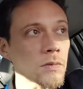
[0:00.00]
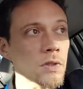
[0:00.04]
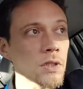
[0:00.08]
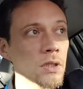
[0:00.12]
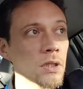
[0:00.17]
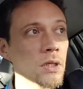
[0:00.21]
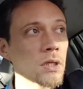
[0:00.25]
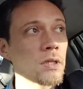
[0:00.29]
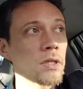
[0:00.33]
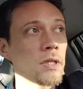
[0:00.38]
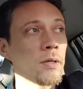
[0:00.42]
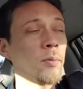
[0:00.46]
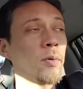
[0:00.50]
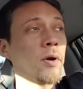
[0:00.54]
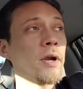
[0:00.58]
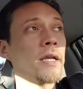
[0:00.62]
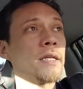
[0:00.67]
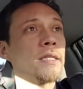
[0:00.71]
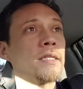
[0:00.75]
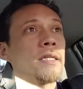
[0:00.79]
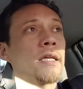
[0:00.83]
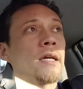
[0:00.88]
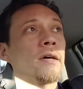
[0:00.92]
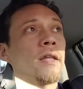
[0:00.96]
Calibre
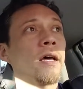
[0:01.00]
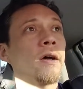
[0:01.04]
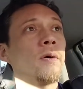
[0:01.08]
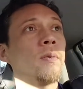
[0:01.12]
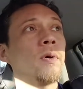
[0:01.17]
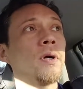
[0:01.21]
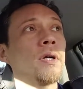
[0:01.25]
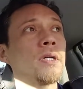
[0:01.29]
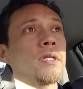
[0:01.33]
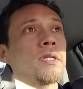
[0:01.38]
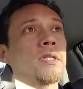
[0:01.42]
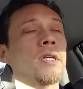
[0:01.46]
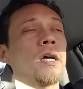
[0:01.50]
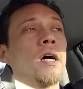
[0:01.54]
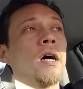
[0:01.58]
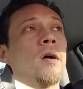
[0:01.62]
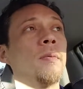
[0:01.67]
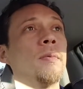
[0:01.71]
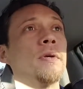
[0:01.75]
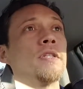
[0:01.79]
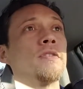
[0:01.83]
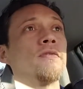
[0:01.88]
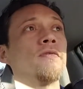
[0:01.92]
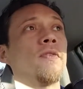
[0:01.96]
and see how that works.
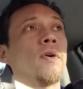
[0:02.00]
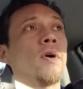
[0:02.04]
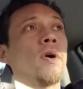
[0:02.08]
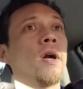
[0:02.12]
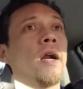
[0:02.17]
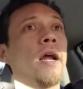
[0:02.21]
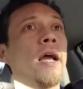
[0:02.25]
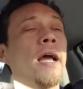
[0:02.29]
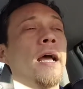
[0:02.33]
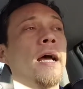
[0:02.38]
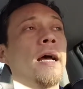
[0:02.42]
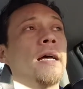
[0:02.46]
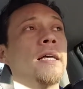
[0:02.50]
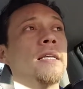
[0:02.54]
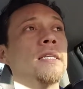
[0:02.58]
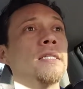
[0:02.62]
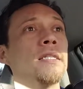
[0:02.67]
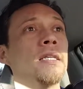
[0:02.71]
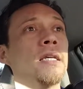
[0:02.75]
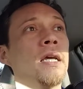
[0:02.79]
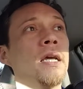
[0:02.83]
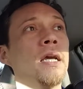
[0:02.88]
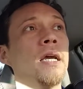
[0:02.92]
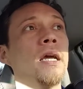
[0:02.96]
As far
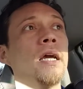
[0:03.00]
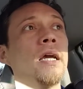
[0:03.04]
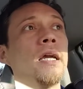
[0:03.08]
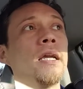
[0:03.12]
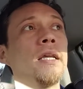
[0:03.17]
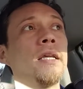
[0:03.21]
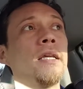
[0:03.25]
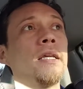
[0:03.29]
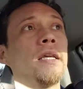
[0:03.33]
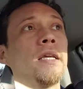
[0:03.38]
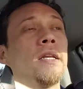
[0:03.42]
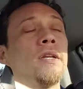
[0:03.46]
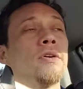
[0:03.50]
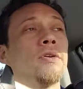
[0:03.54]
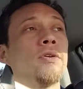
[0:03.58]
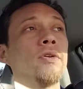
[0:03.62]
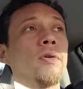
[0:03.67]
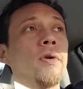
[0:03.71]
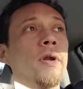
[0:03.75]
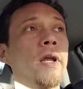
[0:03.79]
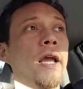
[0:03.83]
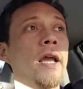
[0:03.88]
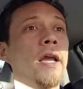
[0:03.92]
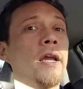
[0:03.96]
as Kindle
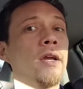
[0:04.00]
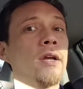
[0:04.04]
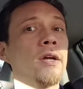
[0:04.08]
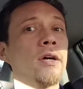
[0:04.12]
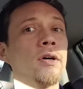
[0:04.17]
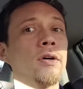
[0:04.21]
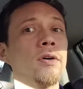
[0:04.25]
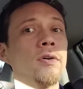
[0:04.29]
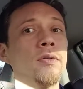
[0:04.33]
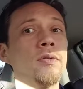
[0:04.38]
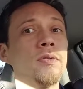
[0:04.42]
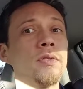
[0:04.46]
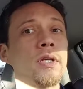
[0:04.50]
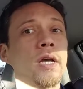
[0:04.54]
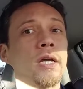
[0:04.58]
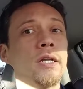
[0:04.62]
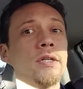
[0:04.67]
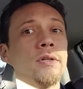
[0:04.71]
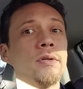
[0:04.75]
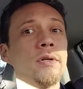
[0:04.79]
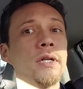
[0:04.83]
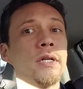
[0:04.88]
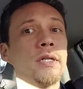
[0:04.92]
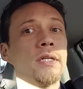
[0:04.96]
Create goes, I
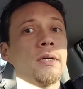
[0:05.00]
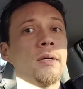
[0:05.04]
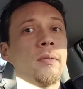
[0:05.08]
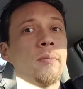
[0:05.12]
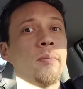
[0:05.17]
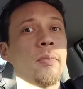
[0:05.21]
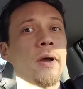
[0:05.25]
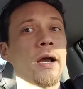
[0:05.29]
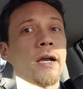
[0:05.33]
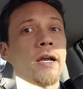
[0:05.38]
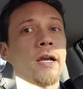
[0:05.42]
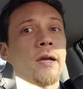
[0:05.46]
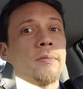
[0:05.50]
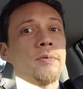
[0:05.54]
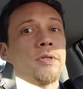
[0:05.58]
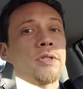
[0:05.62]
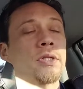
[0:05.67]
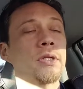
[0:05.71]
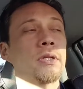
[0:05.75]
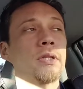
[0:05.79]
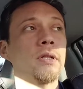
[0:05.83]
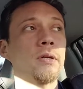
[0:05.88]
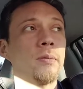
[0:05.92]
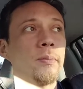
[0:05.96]
do need to back up just
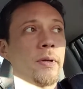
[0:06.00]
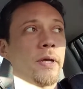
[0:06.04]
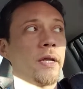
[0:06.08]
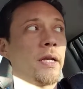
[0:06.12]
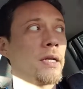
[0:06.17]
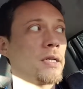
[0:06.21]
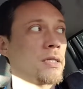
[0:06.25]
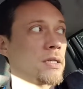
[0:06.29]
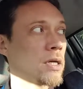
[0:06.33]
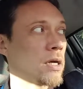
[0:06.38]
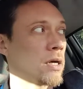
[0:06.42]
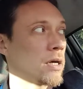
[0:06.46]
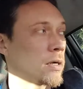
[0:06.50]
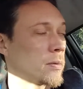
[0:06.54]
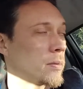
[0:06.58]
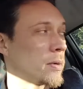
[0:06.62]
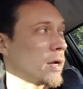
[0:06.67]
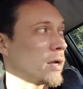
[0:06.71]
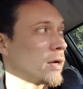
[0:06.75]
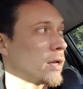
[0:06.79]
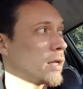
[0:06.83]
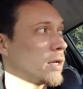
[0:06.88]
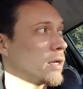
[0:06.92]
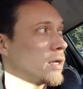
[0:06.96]
a little bit and talk
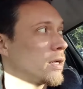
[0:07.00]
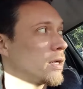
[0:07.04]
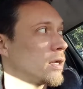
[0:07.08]
about it.